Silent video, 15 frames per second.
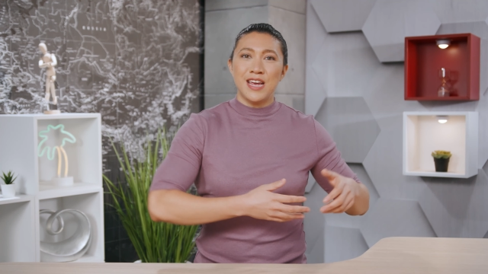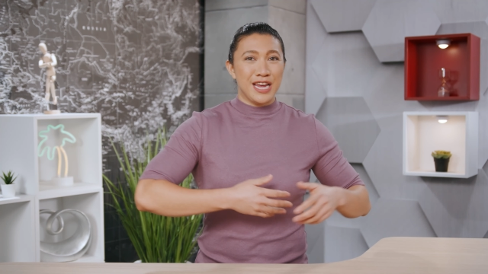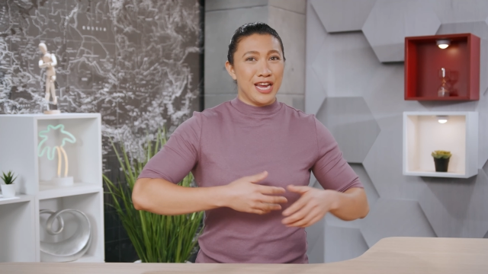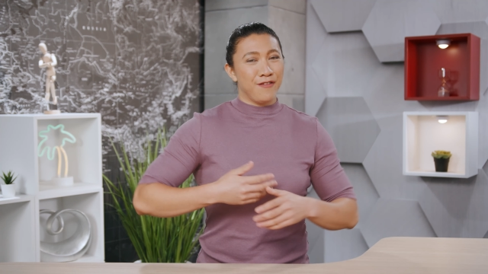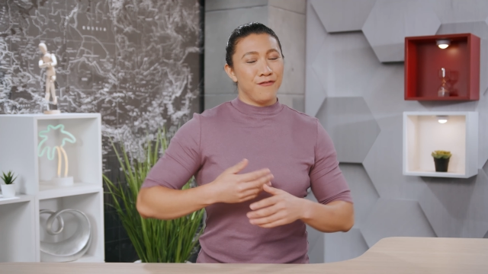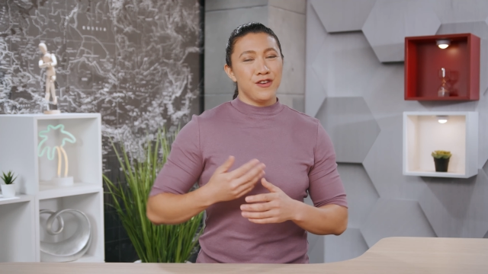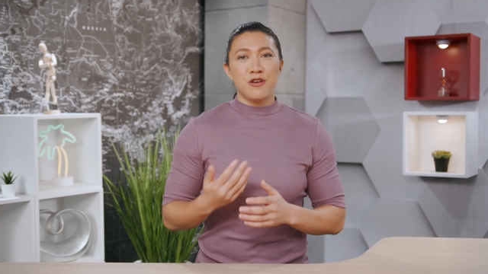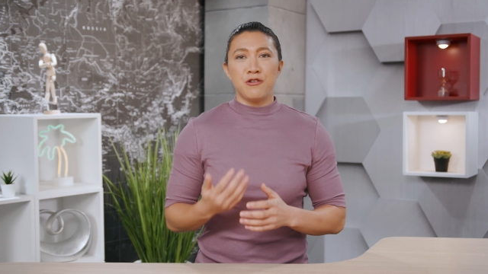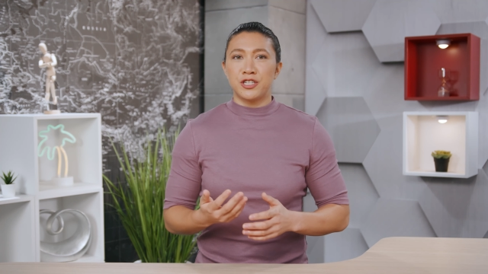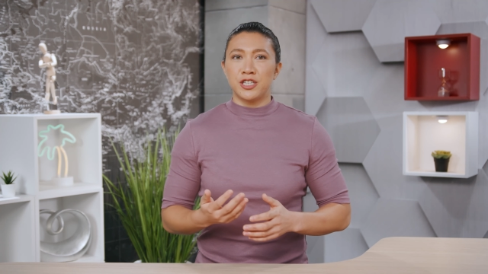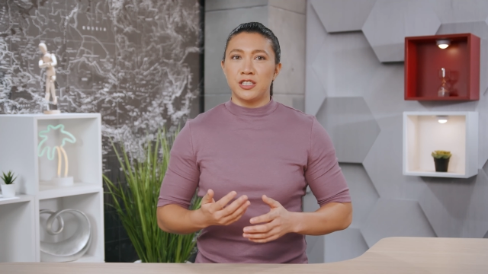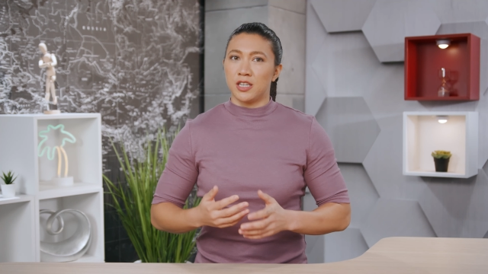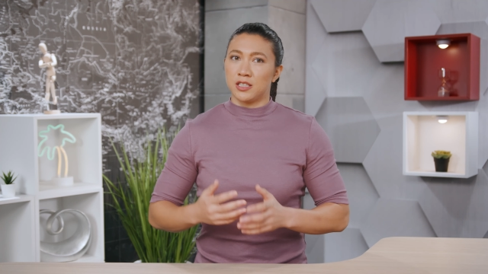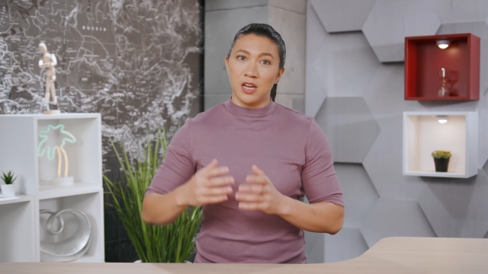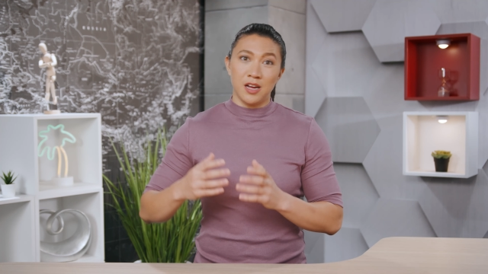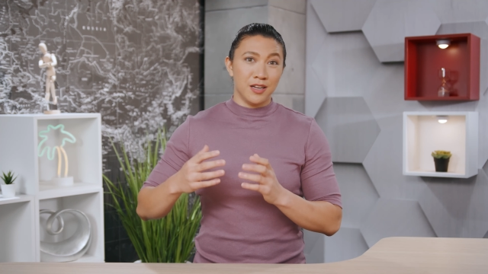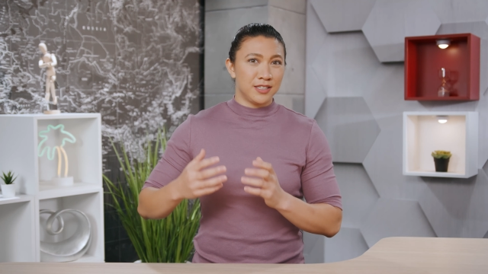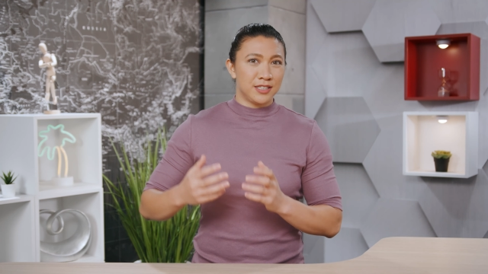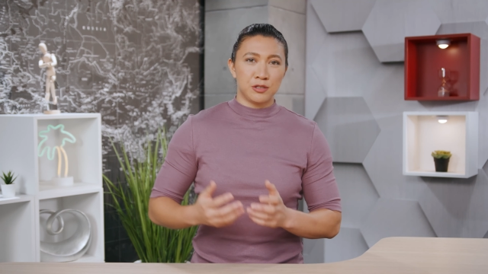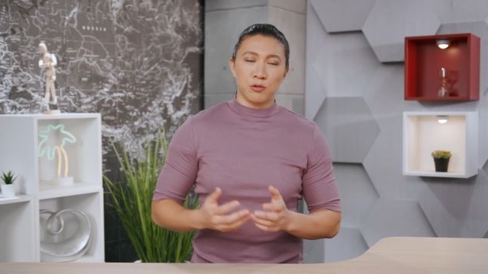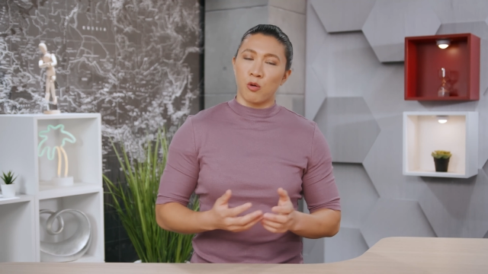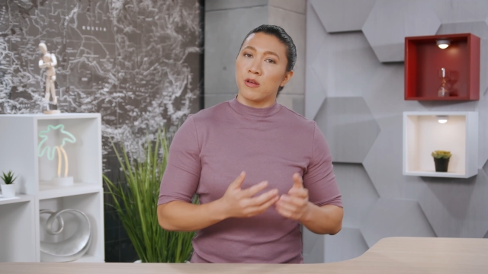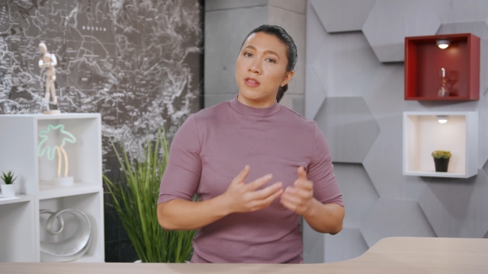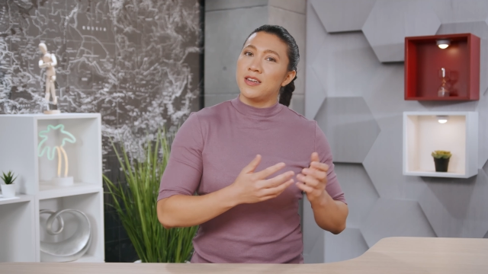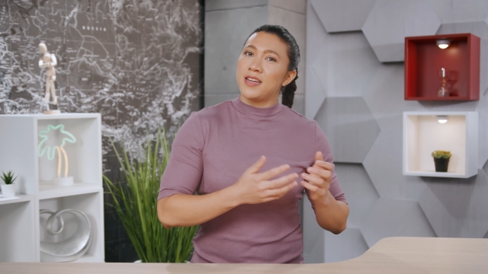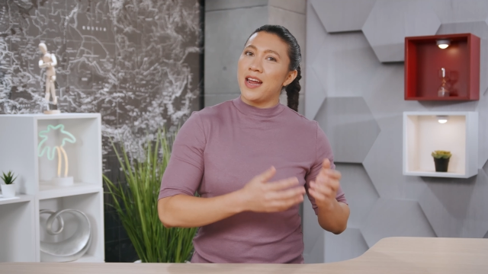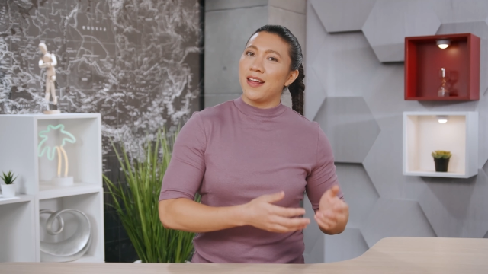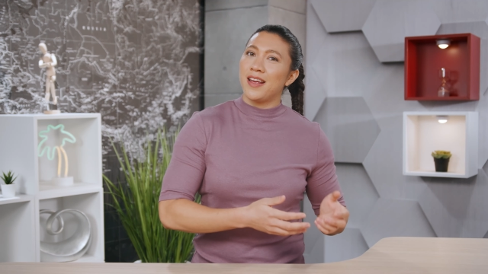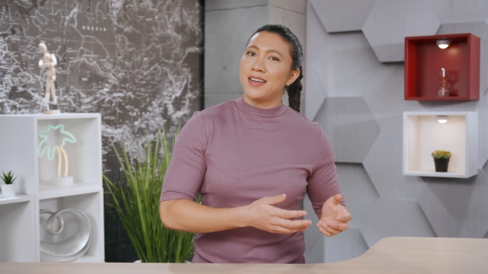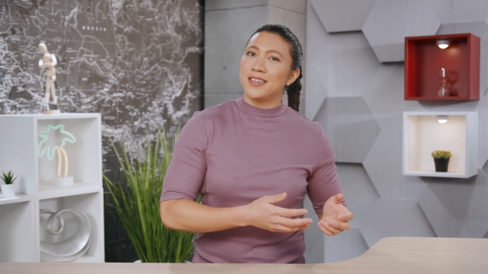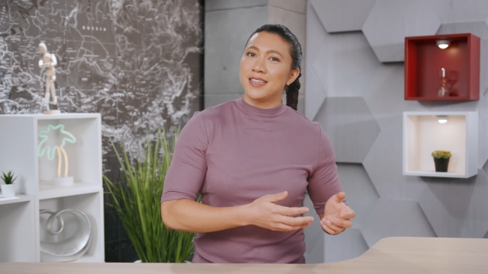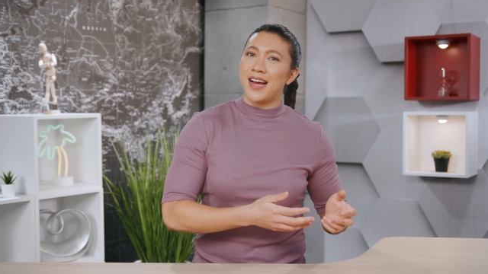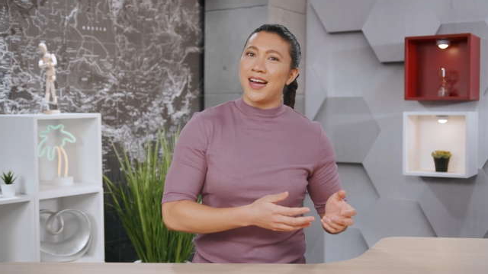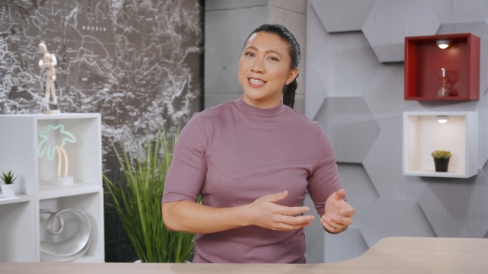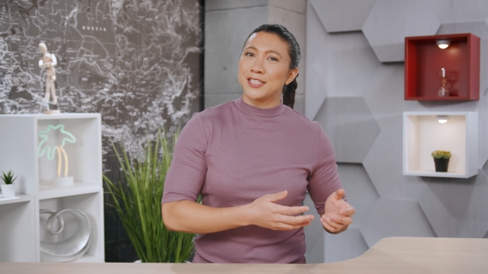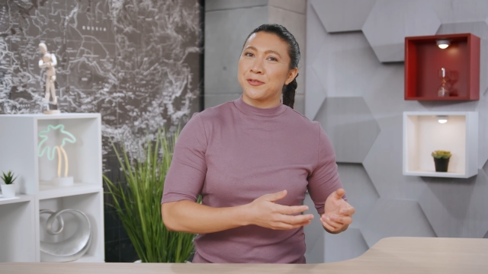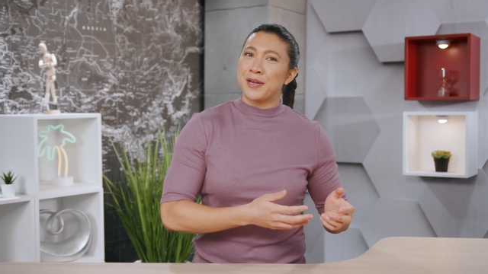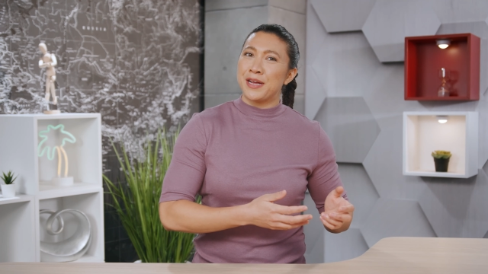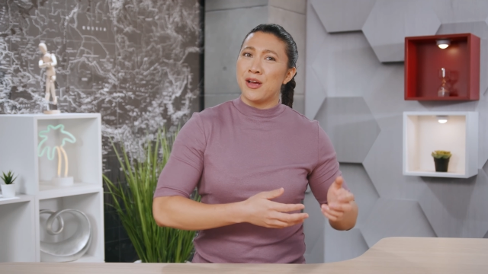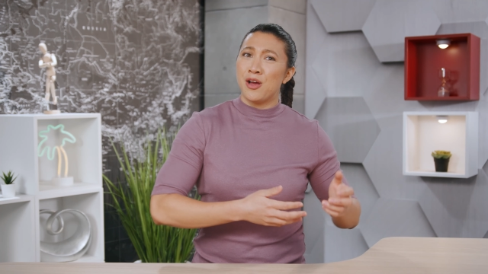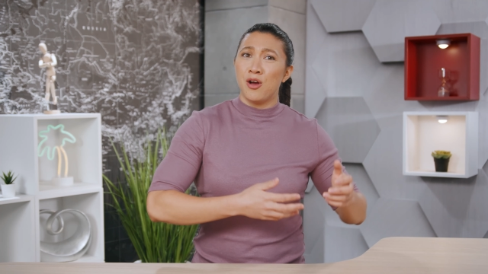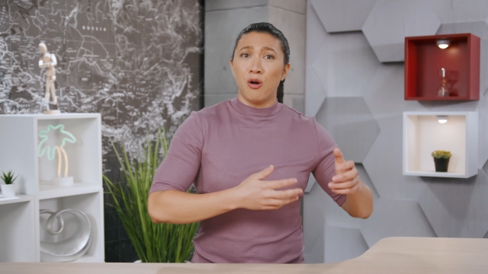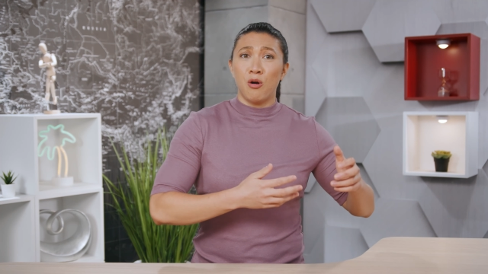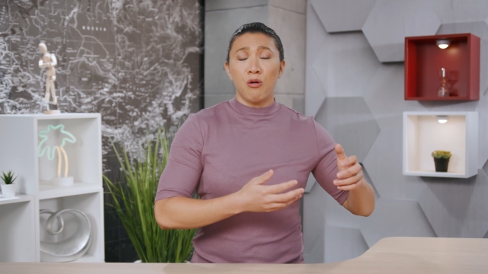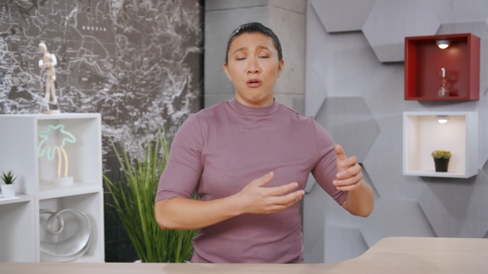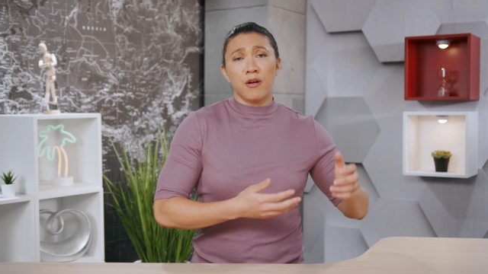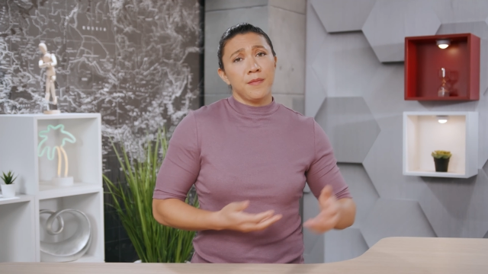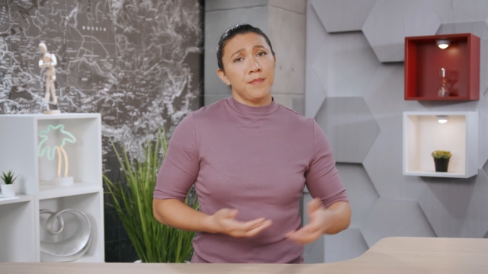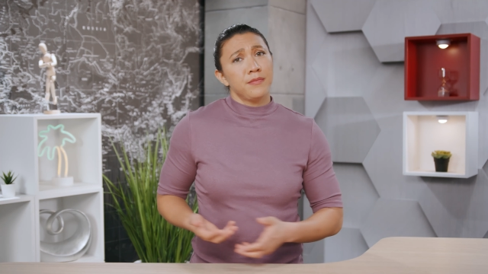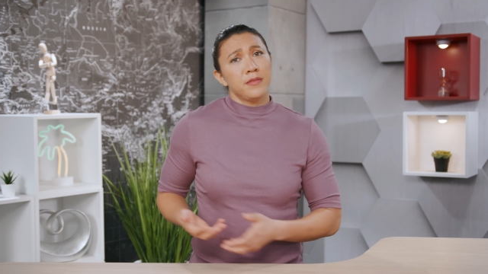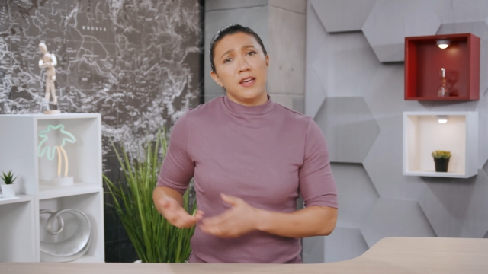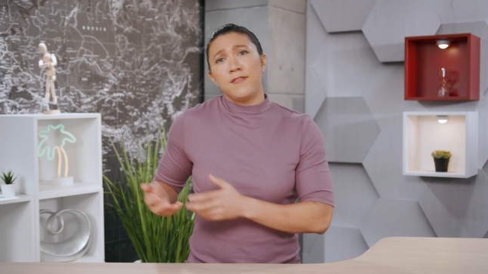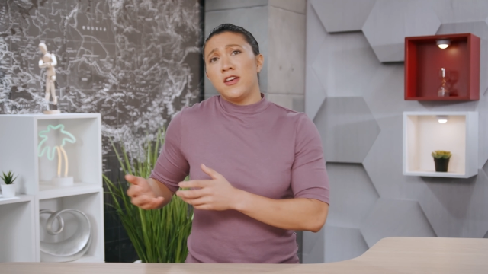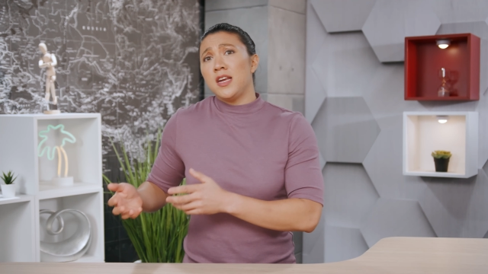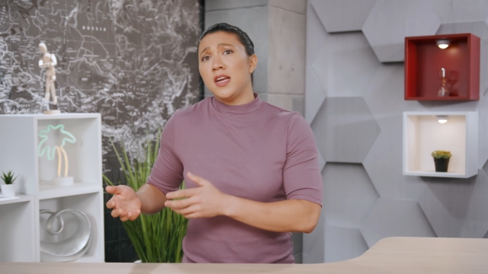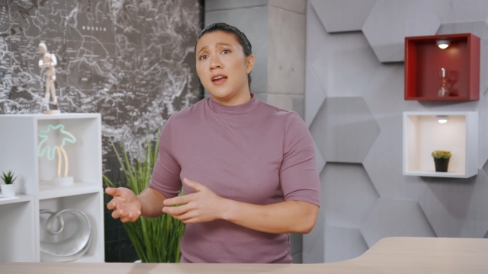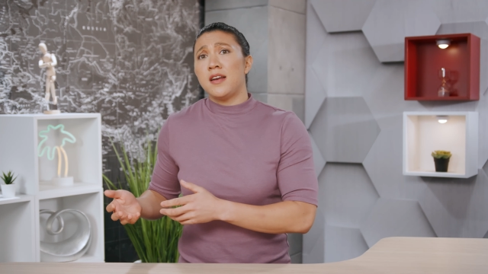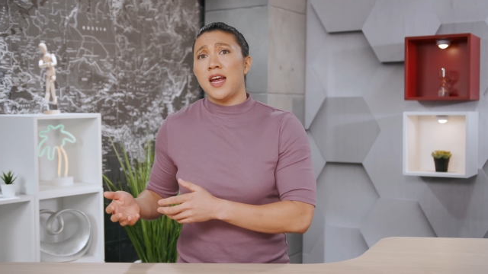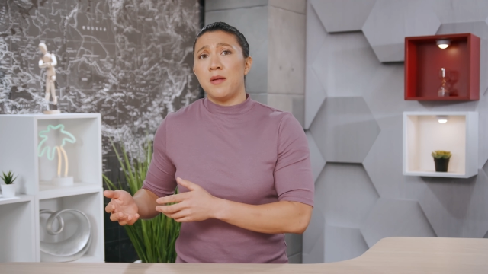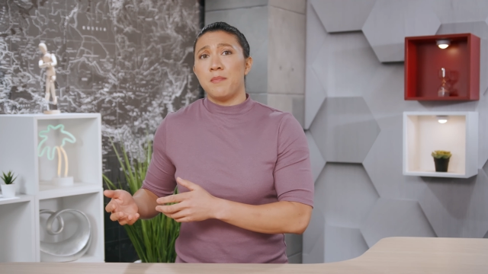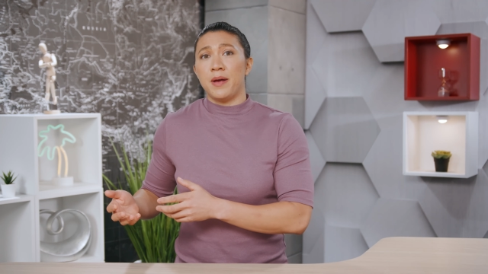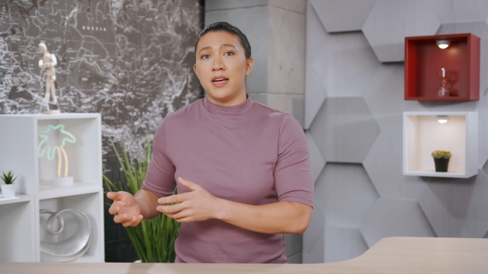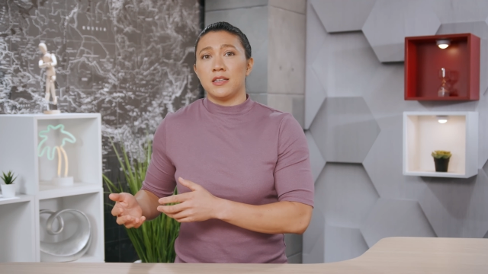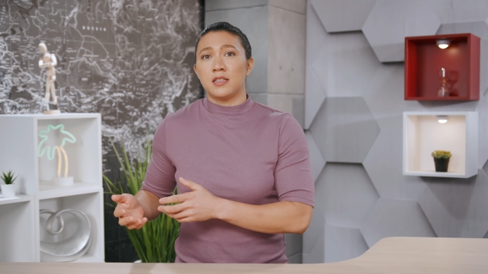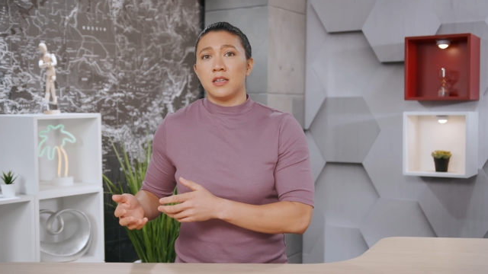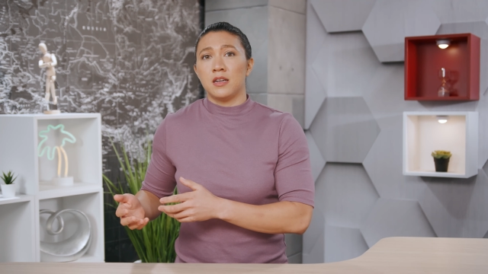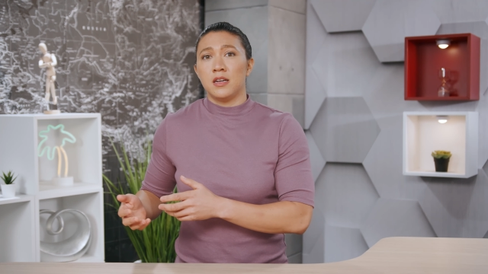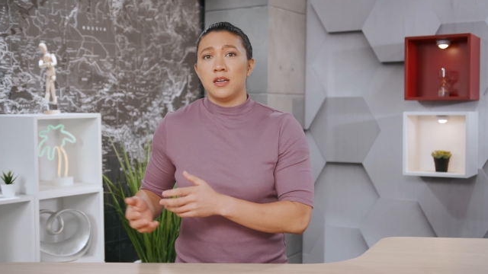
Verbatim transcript: if you should just store the data into S3 or if you need a database.